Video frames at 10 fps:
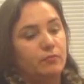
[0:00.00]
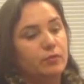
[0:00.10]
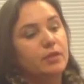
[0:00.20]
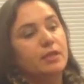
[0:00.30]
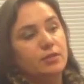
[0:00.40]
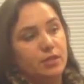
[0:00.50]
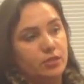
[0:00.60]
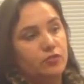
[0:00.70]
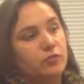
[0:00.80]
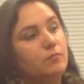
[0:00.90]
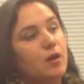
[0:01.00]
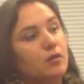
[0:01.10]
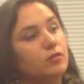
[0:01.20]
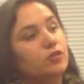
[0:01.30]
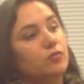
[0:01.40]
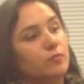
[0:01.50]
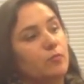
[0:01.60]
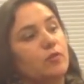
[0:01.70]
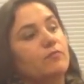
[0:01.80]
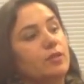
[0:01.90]
really industrial model toward
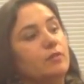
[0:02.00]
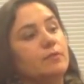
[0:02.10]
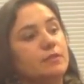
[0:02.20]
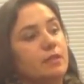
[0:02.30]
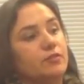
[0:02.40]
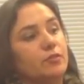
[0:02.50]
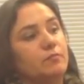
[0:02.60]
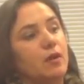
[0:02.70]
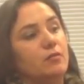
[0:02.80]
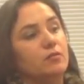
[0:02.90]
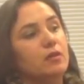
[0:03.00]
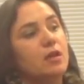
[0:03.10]
more of a human-centric model.